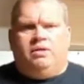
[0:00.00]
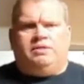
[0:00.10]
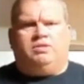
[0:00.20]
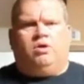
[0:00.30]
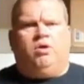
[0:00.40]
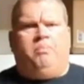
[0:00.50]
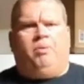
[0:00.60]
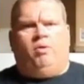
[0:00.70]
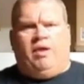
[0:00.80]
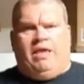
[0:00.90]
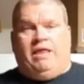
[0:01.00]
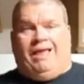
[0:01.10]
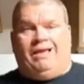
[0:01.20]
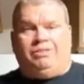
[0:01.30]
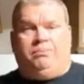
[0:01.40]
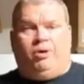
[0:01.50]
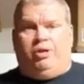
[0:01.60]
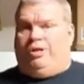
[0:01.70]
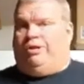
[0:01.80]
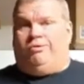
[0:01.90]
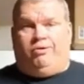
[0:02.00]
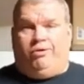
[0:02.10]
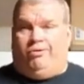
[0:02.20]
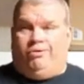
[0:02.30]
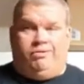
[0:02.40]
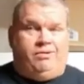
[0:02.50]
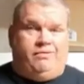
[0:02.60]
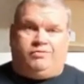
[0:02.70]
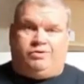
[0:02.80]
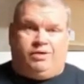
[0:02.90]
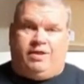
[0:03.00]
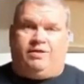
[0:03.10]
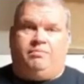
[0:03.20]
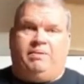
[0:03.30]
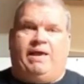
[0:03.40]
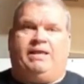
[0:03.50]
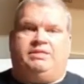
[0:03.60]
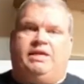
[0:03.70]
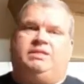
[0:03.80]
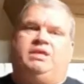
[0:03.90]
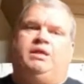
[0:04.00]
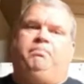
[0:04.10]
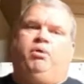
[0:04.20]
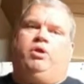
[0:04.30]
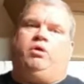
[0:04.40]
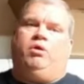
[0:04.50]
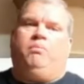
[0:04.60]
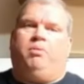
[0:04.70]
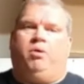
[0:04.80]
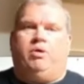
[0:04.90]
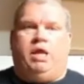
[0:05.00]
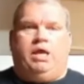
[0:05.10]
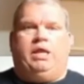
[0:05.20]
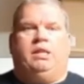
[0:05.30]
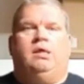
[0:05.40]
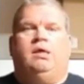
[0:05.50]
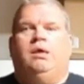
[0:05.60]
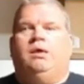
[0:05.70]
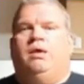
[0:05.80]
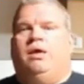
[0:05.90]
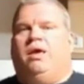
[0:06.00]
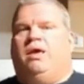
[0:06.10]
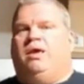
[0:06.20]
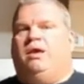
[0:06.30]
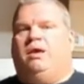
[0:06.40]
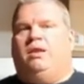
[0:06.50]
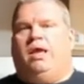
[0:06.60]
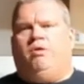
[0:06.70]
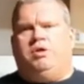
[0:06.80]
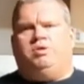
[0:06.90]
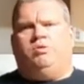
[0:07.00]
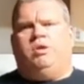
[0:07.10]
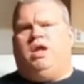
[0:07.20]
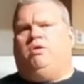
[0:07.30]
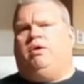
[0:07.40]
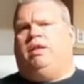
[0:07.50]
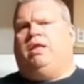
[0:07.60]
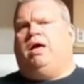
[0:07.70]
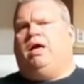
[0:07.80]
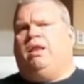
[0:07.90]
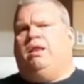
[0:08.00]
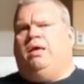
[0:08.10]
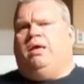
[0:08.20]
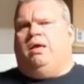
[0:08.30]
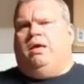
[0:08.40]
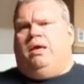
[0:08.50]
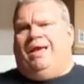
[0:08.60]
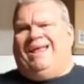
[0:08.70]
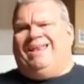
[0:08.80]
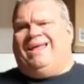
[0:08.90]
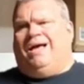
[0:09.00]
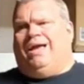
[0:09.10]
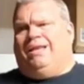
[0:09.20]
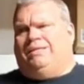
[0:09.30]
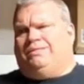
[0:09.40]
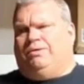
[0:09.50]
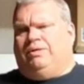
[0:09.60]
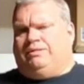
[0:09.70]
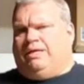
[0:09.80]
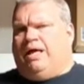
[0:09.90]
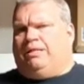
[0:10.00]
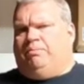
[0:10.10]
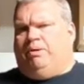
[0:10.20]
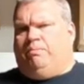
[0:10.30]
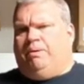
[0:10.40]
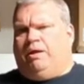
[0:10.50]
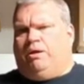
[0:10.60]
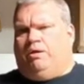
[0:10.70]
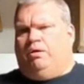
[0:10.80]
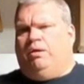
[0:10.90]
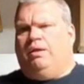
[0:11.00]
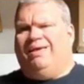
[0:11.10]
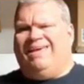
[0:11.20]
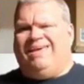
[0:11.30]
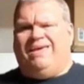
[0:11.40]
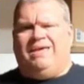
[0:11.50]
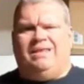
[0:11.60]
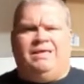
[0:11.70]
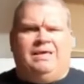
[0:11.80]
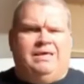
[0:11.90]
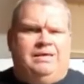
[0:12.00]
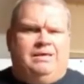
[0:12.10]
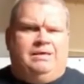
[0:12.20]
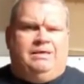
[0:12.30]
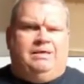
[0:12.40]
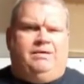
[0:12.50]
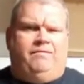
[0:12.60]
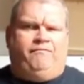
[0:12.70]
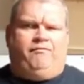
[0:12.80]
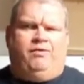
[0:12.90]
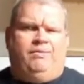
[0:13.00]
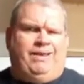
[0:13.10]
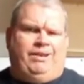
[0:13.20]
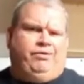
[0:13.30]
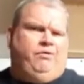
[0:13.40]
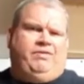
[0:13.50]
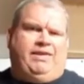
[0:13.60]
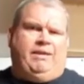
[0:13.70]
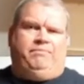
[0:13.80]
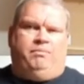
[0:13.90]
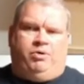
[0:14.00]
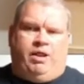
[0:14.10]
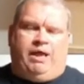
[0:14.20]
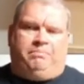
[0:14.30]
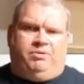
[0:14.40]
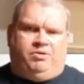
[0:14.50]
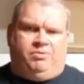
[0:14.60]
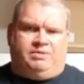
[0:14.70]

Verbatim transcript: This is a GoPro 8. I actually bought it a year ago and never took it out of the package. I actually had bought a GoPro 9, and Hairy Tornado had gotten a 9, and so did Scott the Bearded Picker. And I don't know if they kept them or not, but there